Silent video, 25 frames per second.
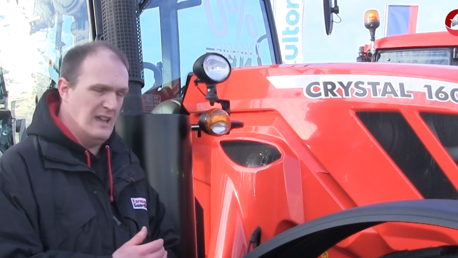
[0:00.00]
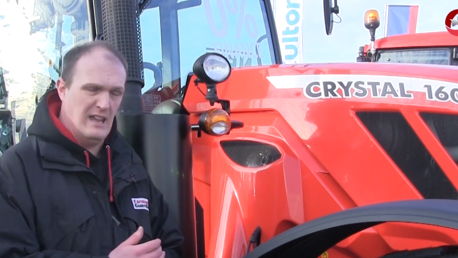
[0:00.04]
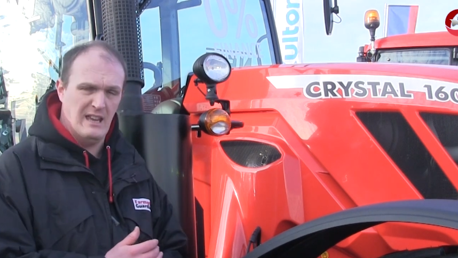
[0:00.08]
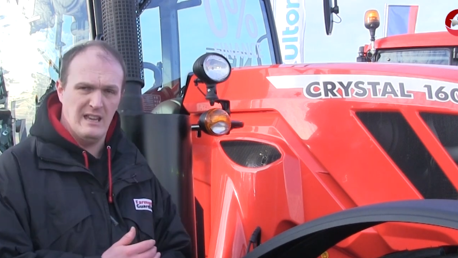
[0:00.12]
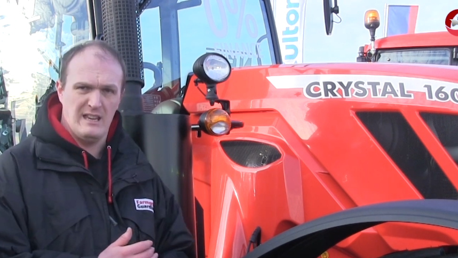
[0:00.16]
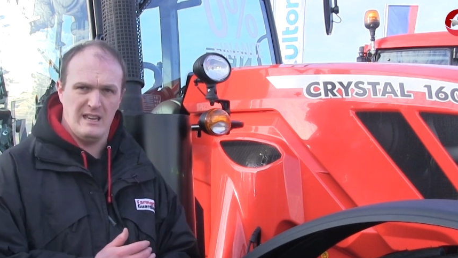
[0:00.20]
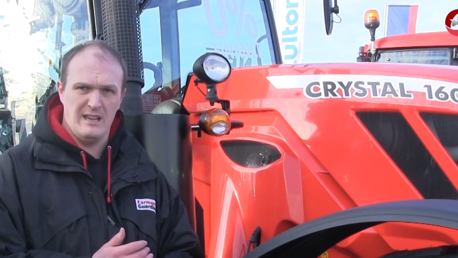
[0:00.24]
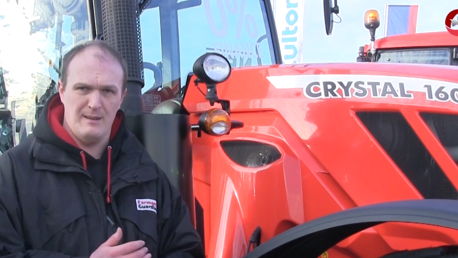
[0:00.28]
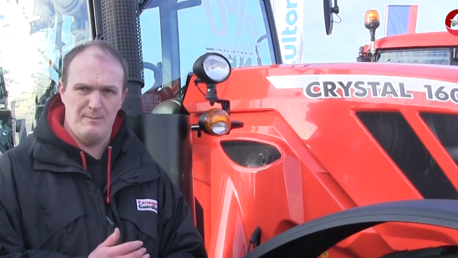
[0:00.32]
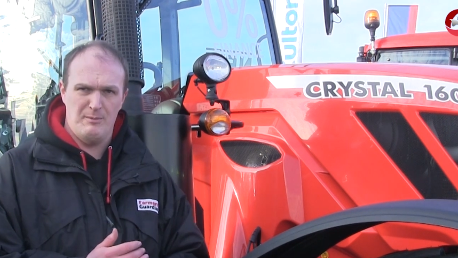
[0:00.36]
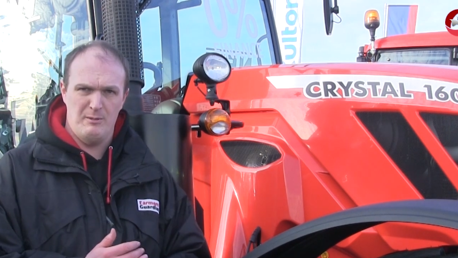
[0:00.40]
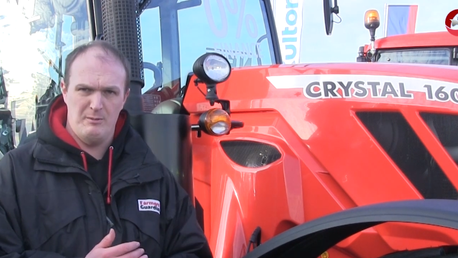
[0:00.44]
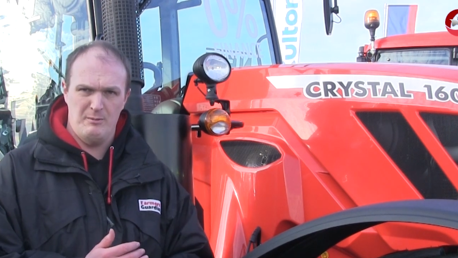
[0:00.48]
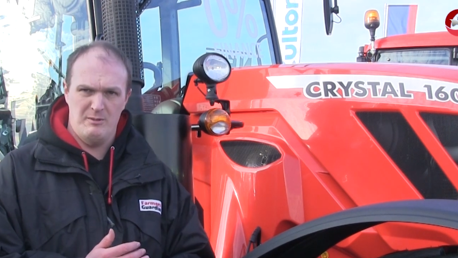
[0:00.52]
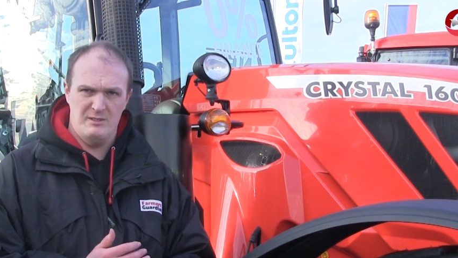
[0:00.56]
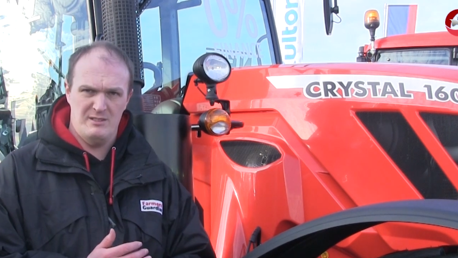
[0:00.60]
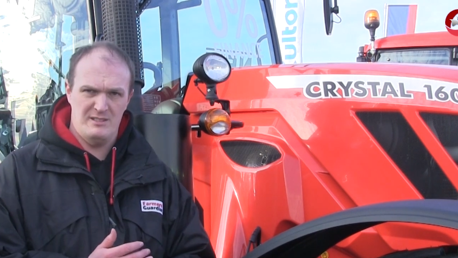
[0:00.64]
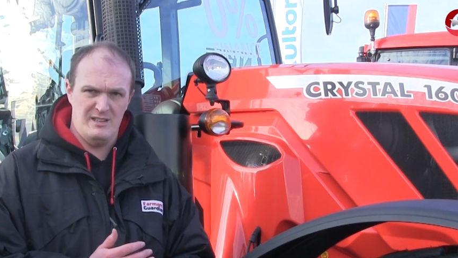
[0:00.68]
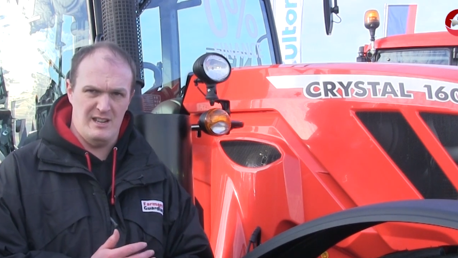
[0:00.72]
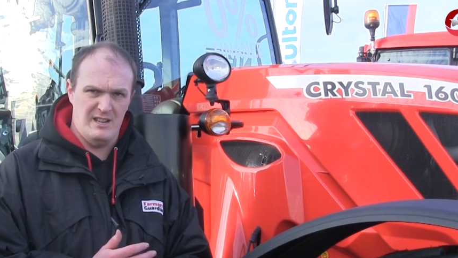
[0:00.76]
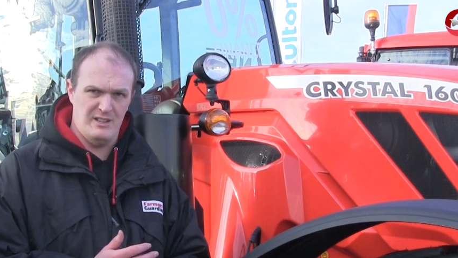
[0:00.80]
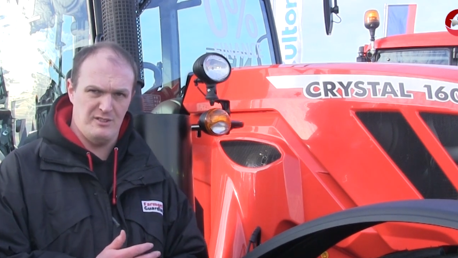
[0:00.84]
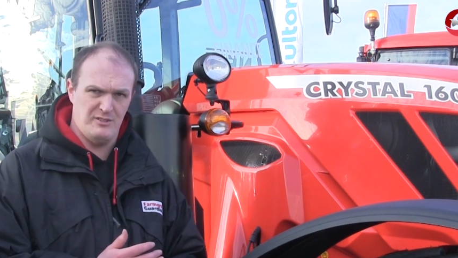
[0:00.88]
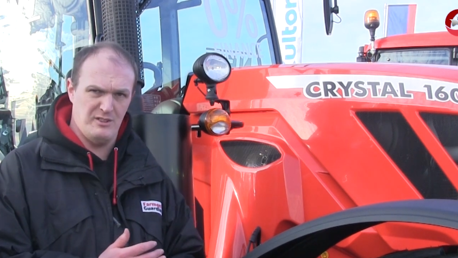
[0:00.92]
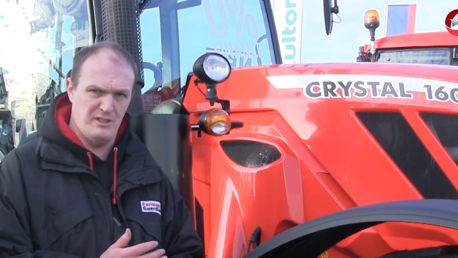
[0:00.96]
In keeping with
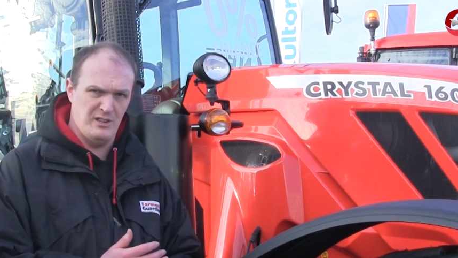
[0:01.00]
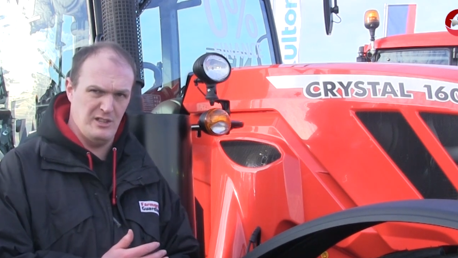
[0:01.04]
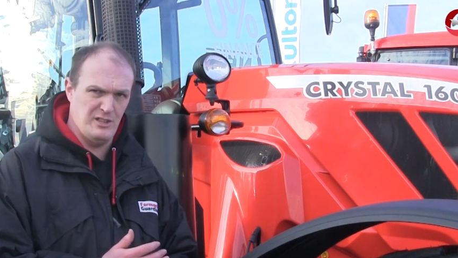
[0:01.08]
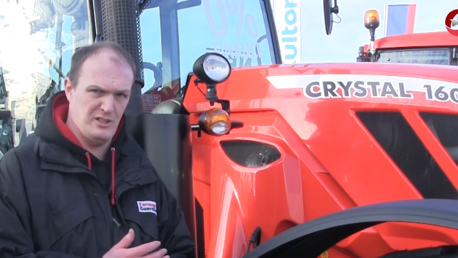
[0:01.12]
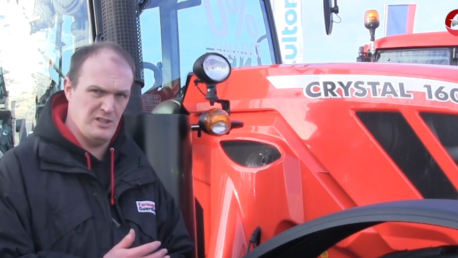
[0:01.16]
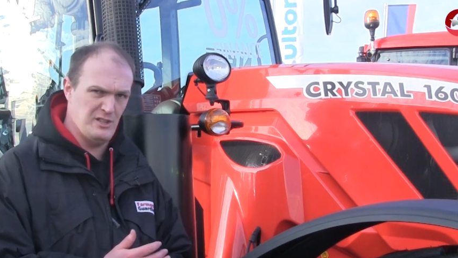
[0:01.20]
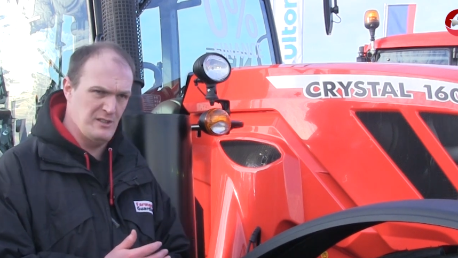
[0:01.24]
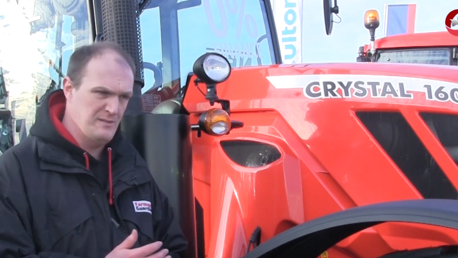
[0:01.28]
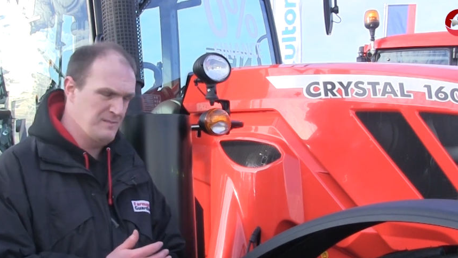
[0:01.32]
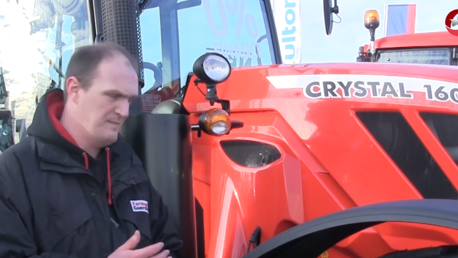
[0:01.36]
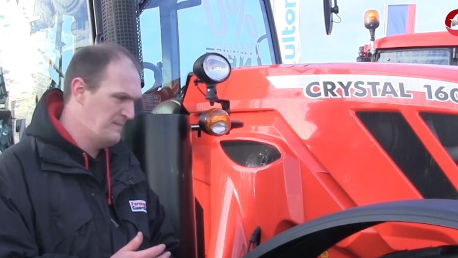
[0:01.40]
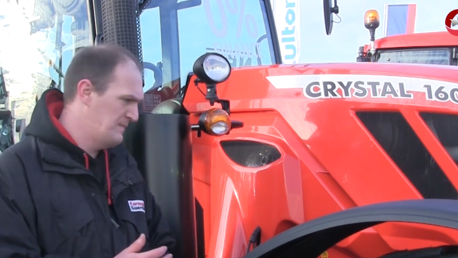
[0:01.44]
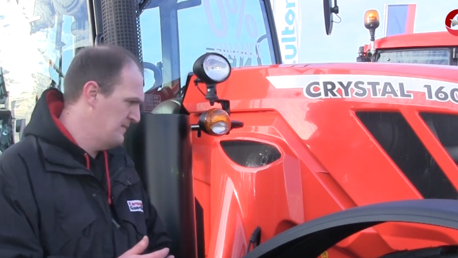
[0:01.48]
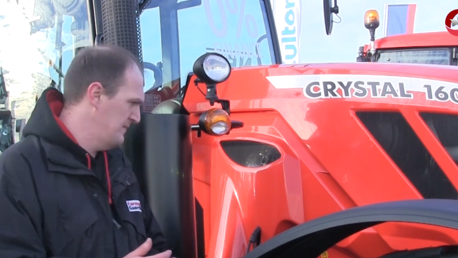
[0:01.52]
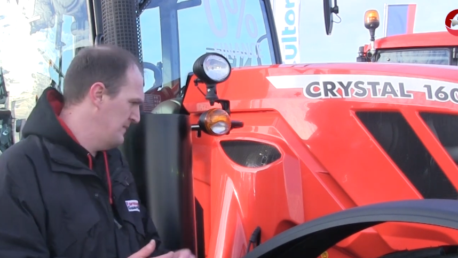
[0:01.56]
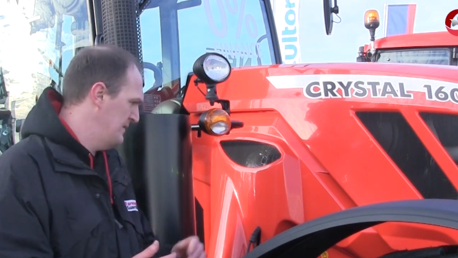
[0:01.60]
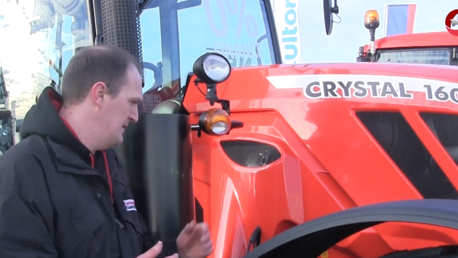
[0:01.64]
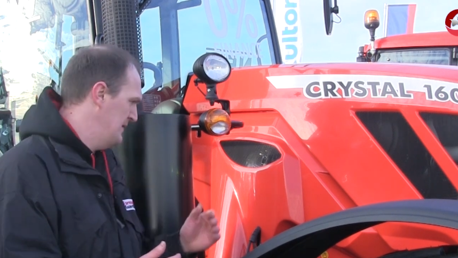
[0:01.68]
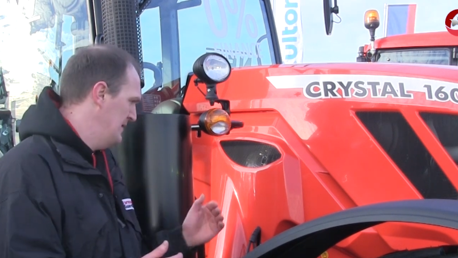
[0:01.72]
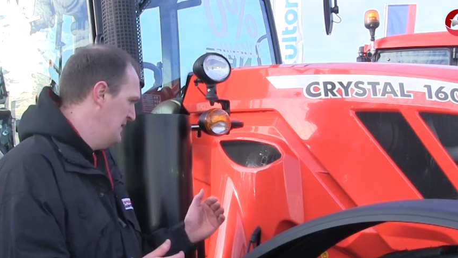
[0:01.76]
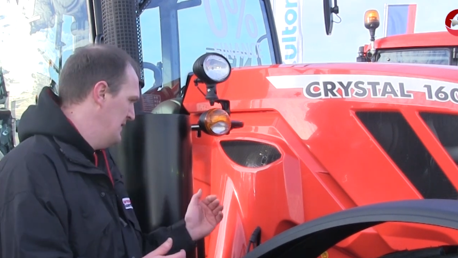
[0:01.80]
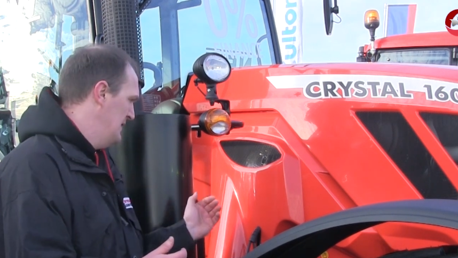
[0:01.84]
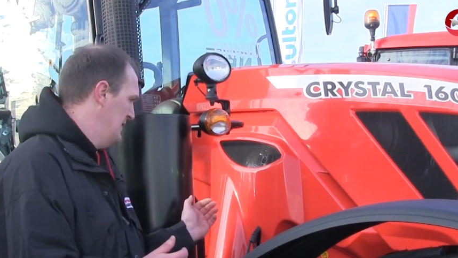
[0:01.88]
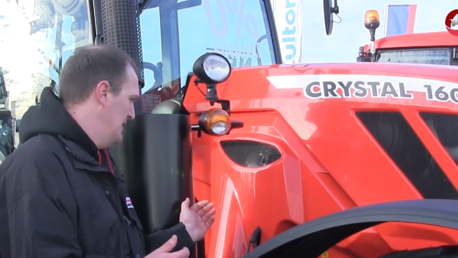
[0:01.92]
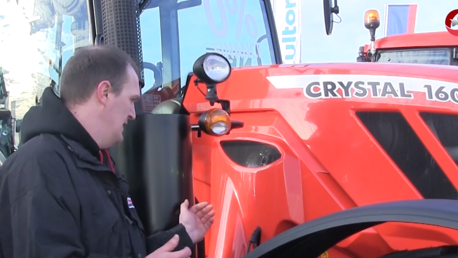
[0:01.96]
Zetter tradition,
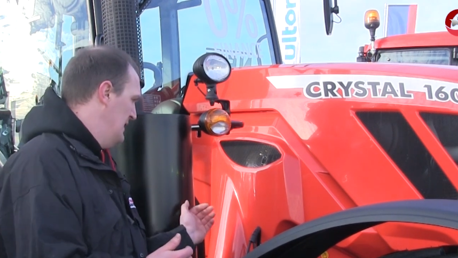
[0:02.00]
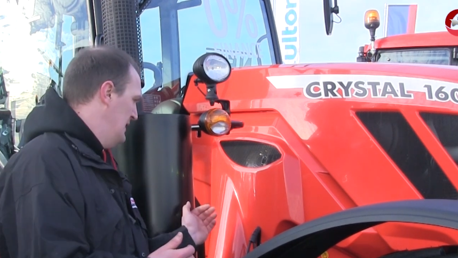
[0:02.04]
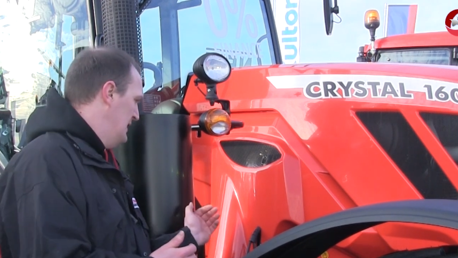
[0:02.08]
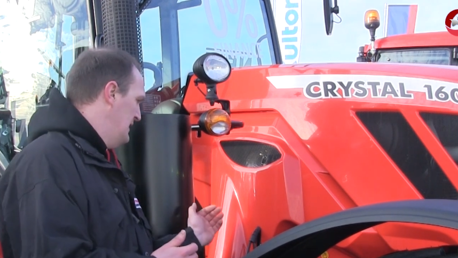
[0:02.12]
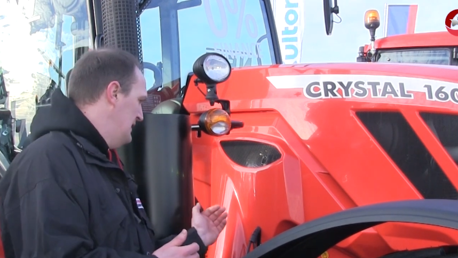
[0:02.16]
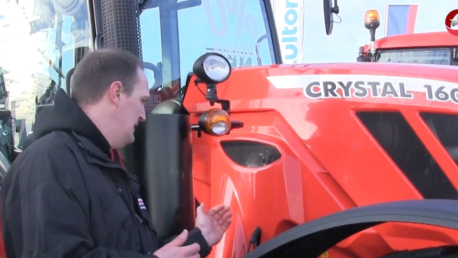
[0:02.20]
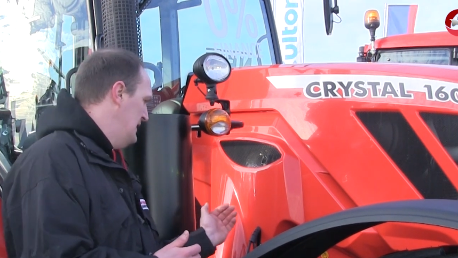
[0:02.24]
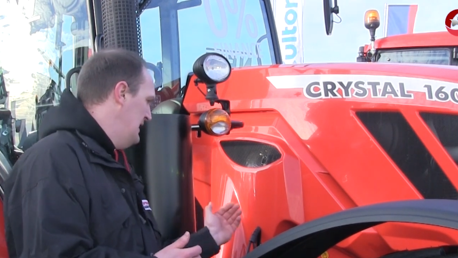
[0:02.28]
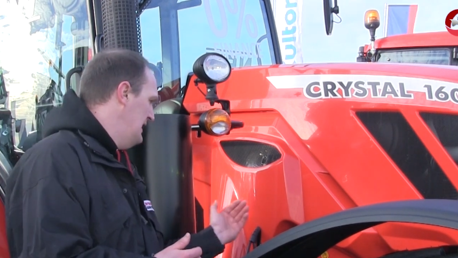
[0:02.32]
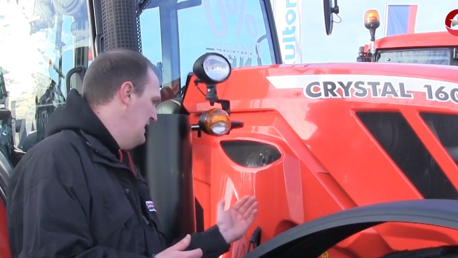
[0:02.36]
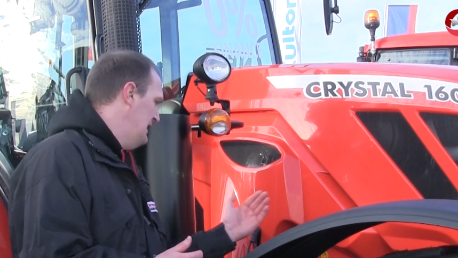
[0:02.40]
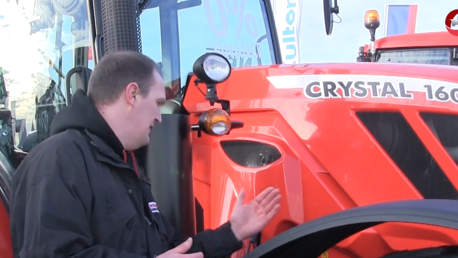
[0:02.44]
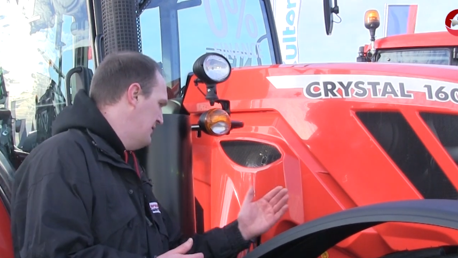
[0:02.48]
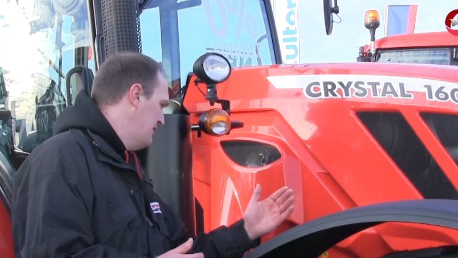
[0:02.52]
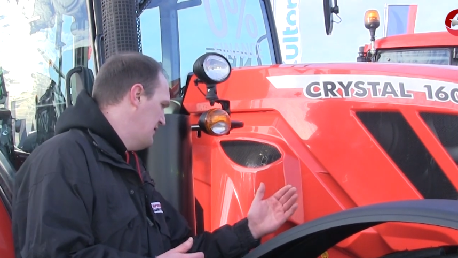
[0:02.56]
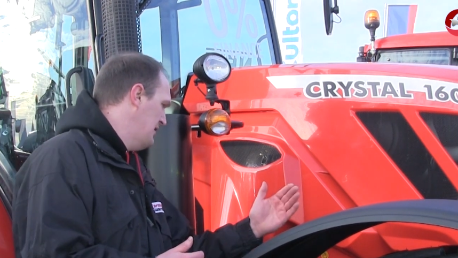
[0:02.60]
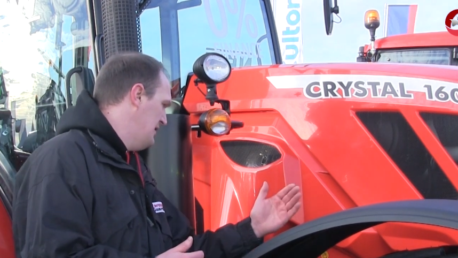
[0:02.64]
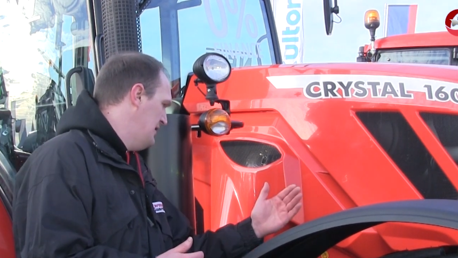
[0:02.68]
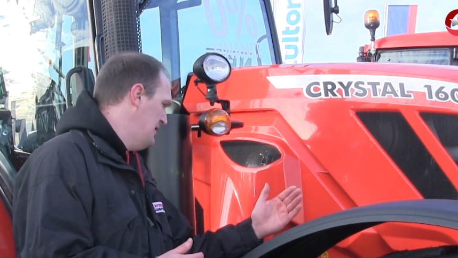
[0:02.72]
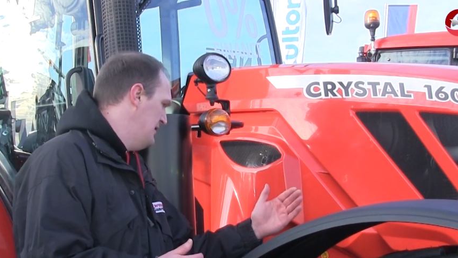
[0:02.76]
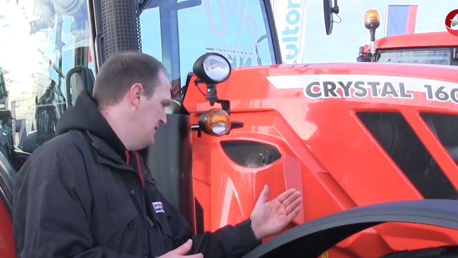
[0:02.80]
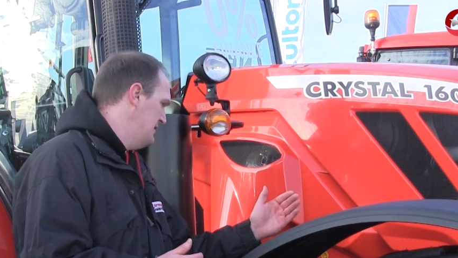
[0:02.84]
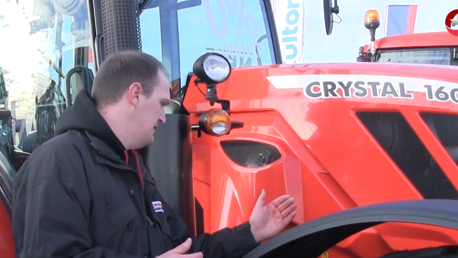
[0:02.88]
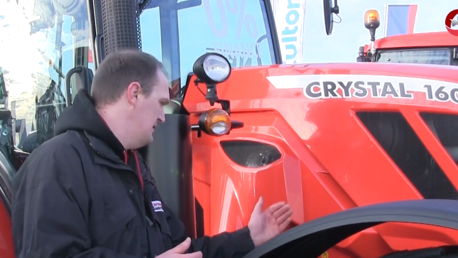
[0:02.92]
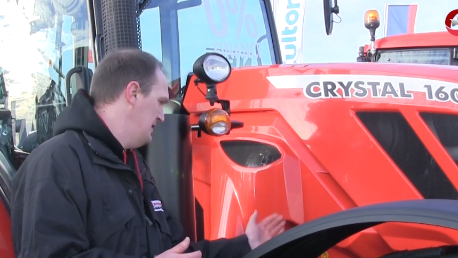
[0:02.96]
they have
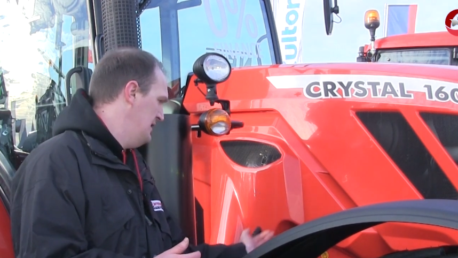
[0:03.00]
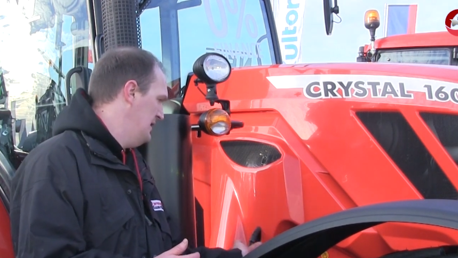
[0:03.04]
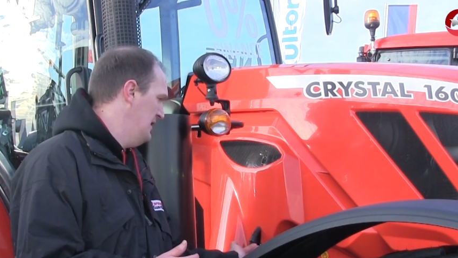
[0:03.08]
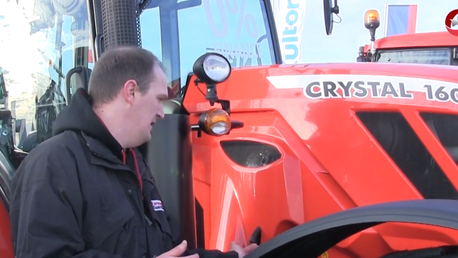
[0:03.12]
got